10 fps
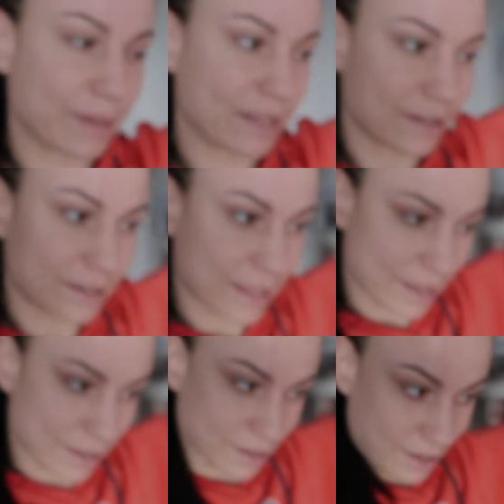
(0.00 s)
been
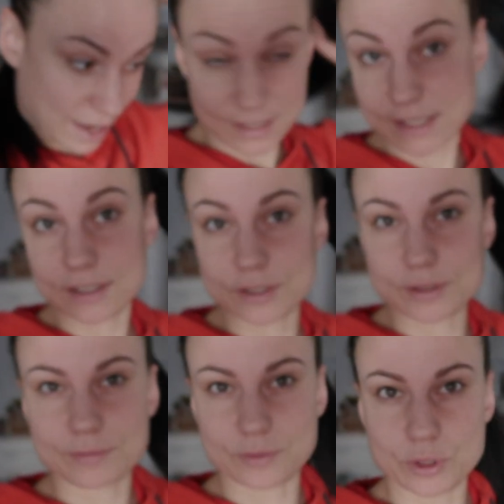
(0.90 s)
like, I still
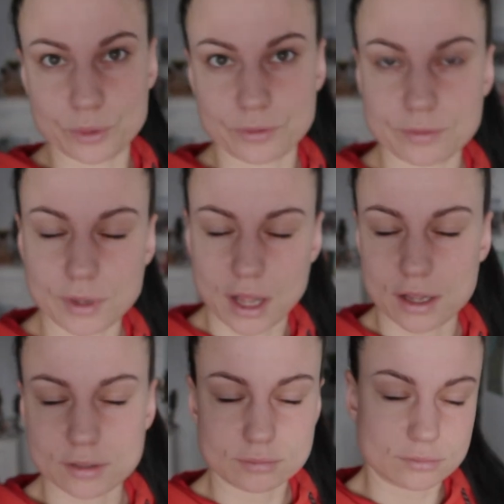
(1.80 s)
do
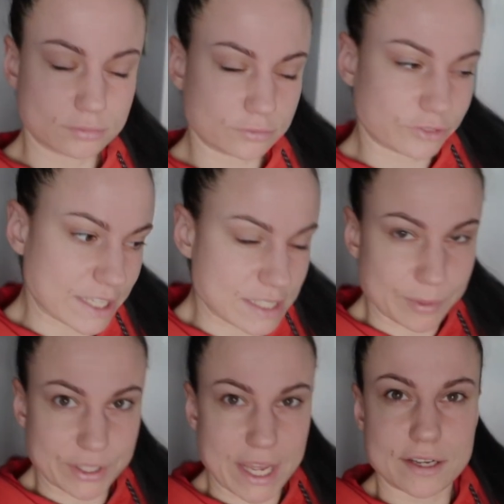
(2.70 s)

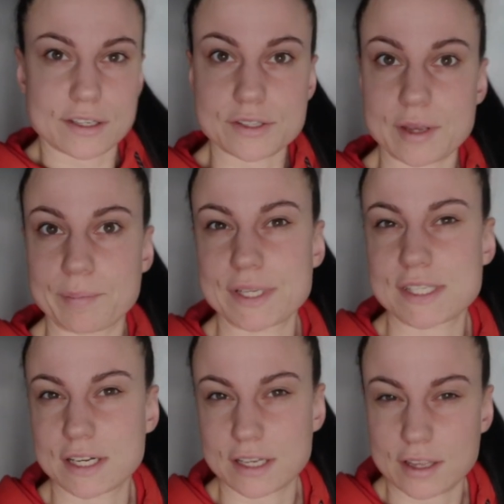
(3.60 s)
flexible dieting, so I
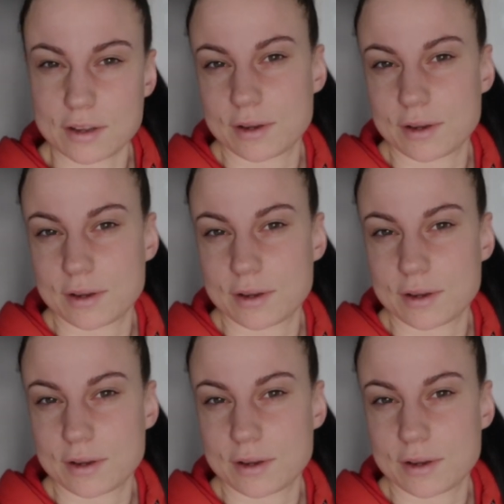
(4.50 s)
basically